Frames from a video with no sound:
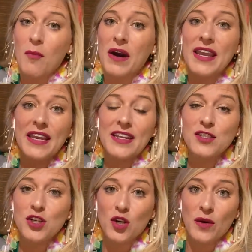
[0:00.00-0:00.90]
But it
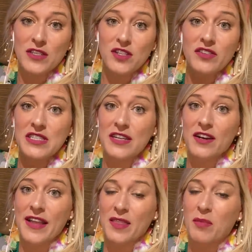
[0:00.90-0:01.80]
is your quick service here
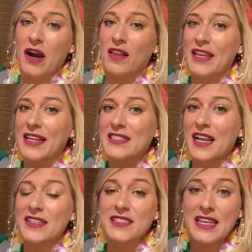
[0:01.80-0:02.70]
at the Poly. It's
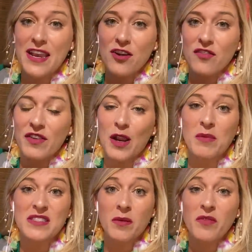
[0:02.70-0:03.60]
got standard fare,
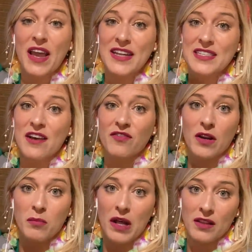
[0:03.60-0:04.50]
but some of it has that
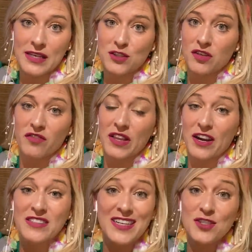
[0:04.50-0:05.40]
fun Polynesian flair.
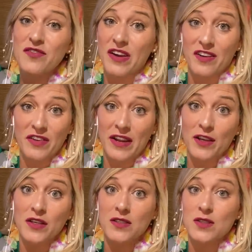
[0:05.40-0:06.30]
It's actually very, very
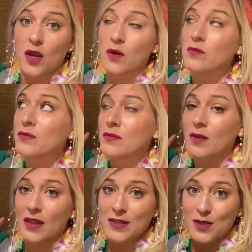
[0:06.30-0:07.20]
good. So
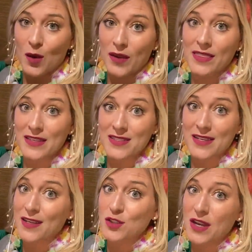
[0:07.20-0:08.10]
let's go get this
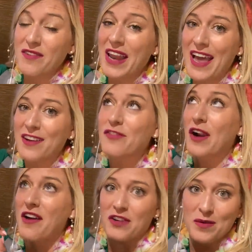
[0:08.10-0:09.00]
dish. I haven't had it in
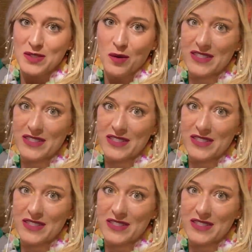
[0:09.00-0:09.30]
forever. I'm so